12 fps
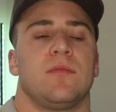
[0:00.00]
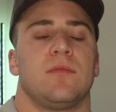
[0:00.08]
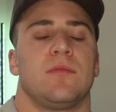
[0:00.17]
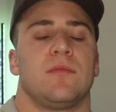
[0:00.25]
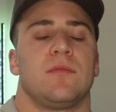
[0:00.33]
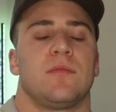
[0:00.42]

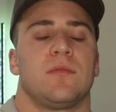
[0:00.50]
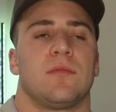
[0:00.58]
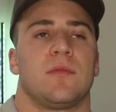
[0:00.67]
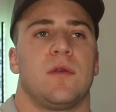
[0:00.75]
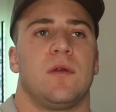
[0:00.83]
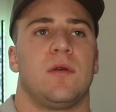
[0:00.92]

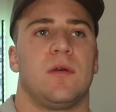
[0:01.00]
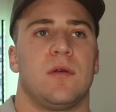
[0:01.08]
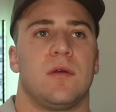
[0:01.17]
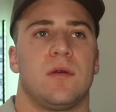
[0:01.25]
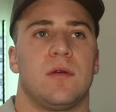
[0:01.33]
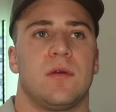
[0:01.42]

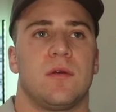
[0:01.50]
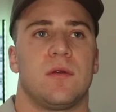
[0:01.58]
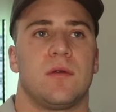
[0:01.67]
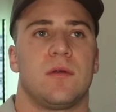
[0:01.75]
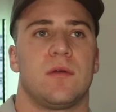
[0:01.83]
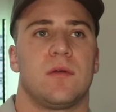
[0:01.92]

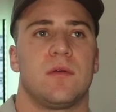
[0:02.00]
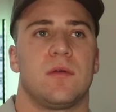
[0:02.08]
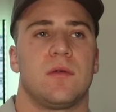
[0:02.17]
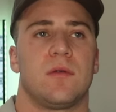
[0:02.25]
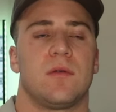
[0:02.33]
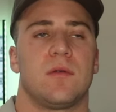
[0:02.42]

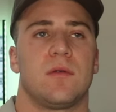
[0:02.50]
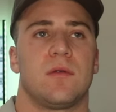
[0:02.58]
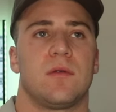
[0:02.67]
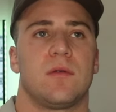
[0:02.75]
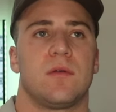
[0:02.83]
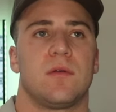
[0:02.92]

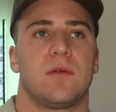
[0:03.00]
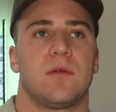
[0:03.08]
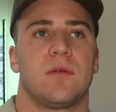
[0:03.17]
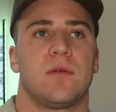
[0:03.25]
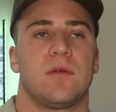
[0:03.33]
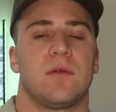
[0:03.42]

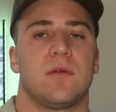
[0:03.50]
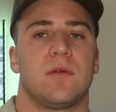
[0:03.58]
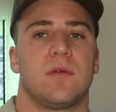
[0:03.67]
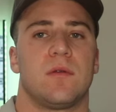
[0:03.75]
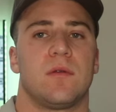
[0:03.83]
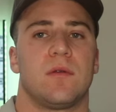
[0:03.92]

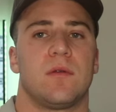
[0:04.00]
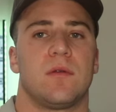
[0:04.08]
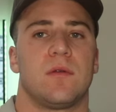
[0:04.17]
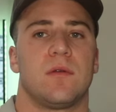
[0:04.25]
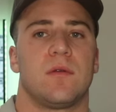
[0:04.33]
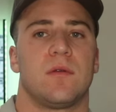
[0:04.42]

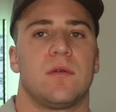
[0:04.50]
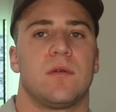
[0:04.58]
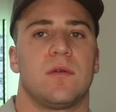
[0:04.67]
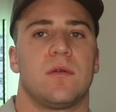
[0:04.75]
Nobody speaks.